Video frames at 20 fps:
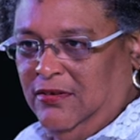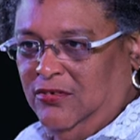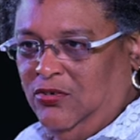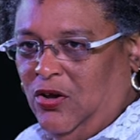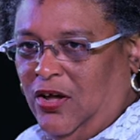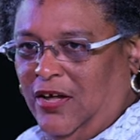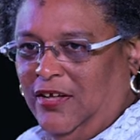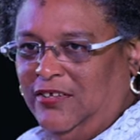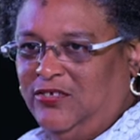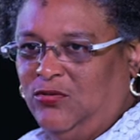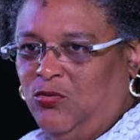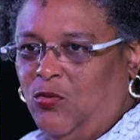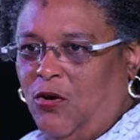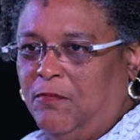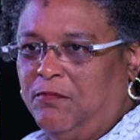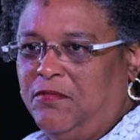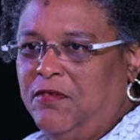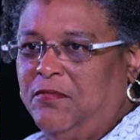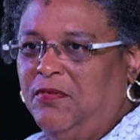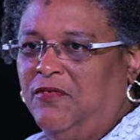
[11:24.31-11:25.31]
to us
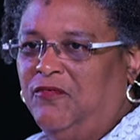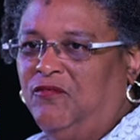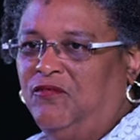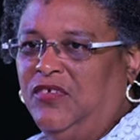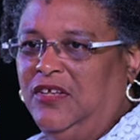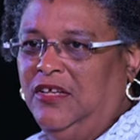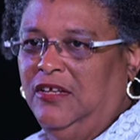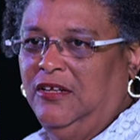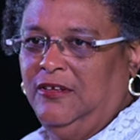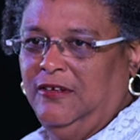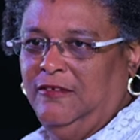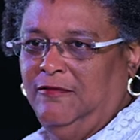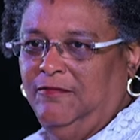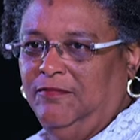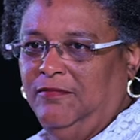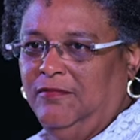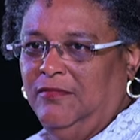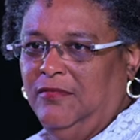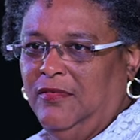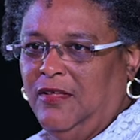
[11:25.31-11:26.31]
what people feel
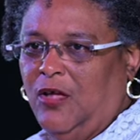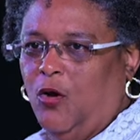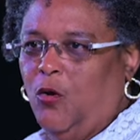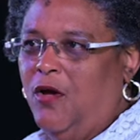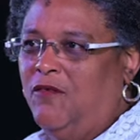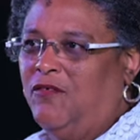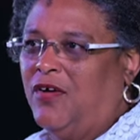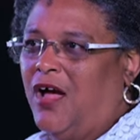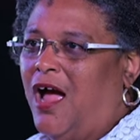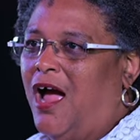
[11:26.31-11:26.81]
however